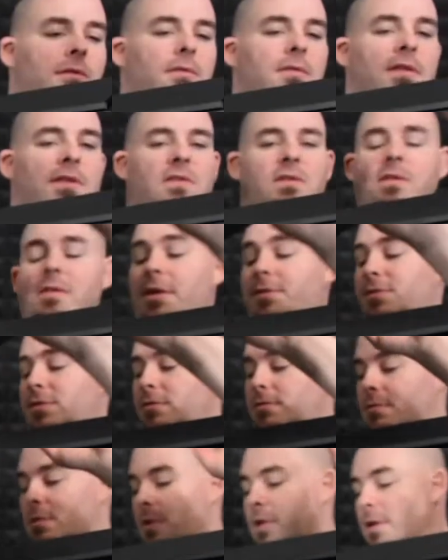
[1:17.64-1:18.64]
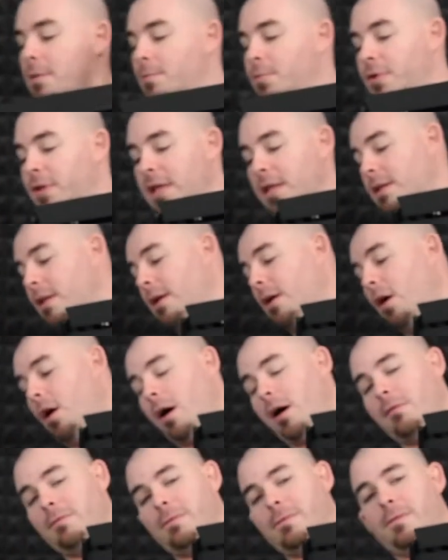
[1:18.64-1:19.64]
This lifts completely
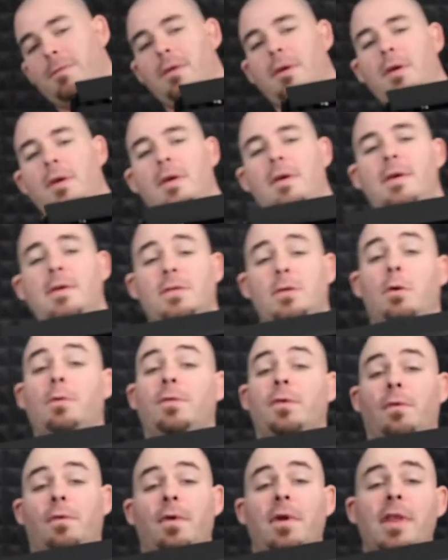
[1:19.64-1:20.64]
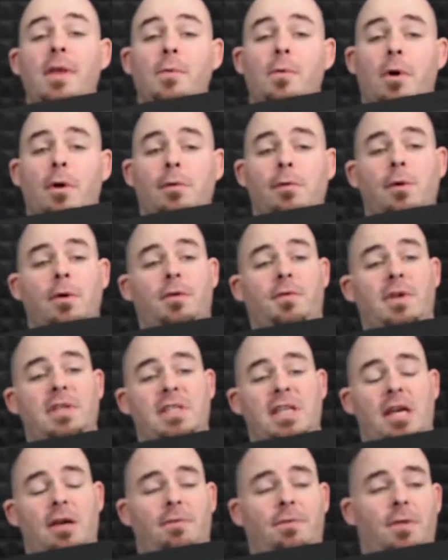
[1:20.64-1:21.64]
off. So if you really want to
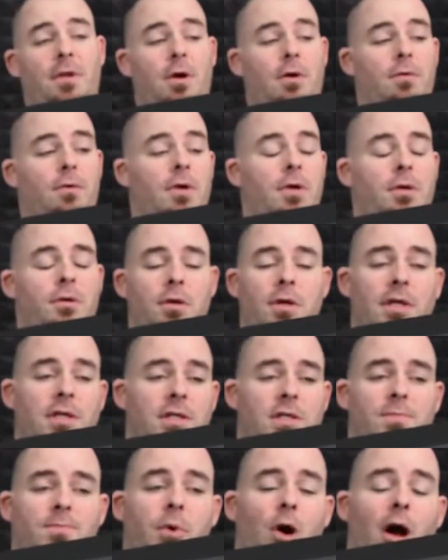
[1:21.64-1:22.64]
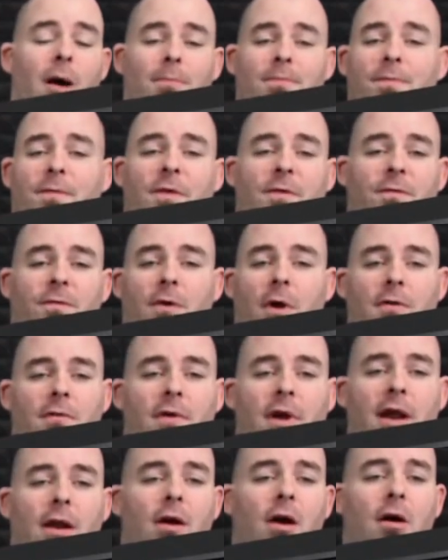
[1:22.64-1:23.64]
increase airflow, you can just pop the front
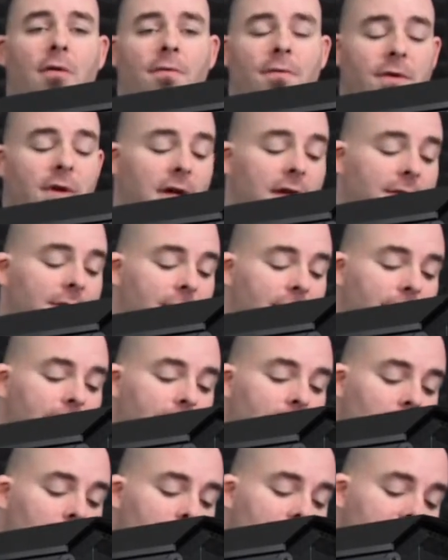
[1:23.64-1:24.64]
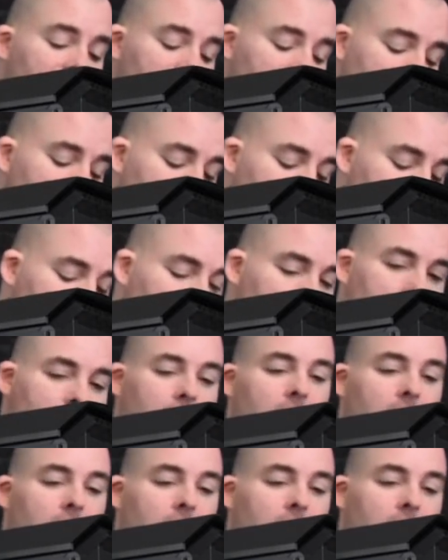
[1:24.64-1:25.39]
right off and you got the front mesh panel.